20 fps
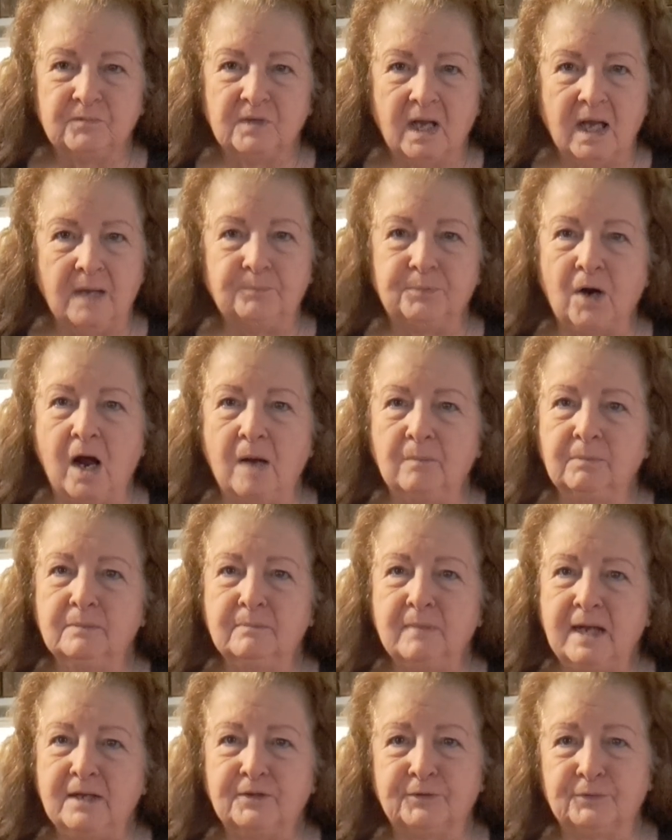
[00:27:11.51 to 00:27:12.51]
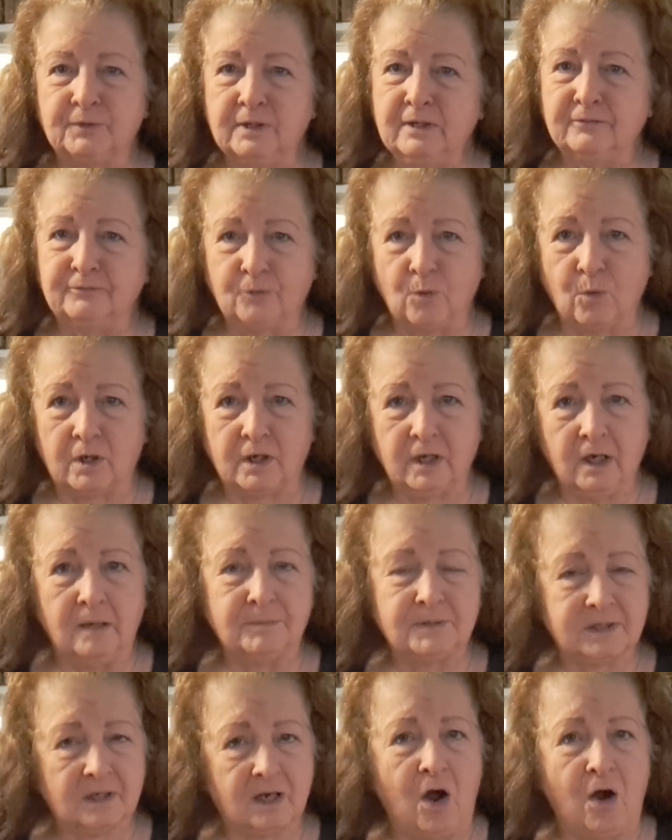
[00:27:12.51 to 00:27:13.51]
and probably make 3 or 4
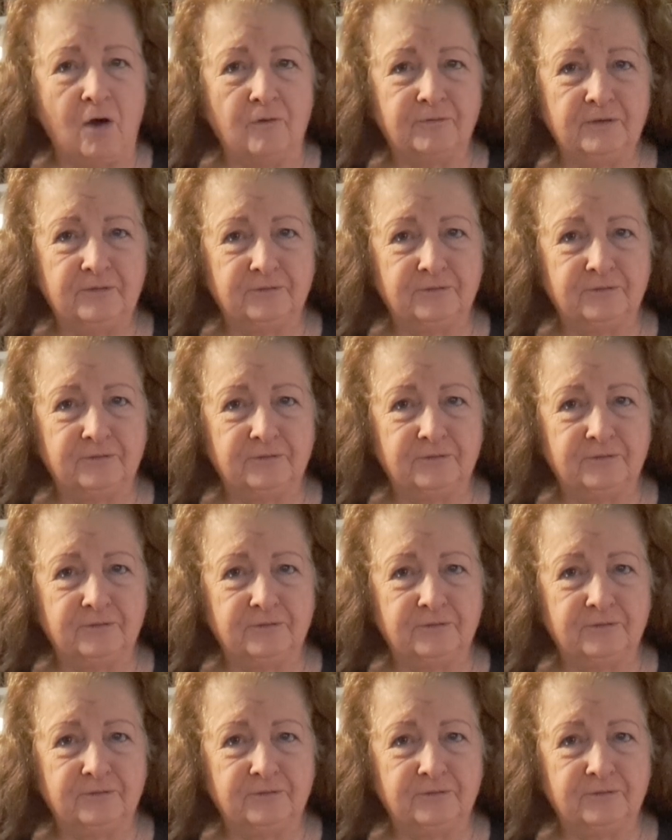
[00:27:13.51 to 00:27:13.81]
cups of coffee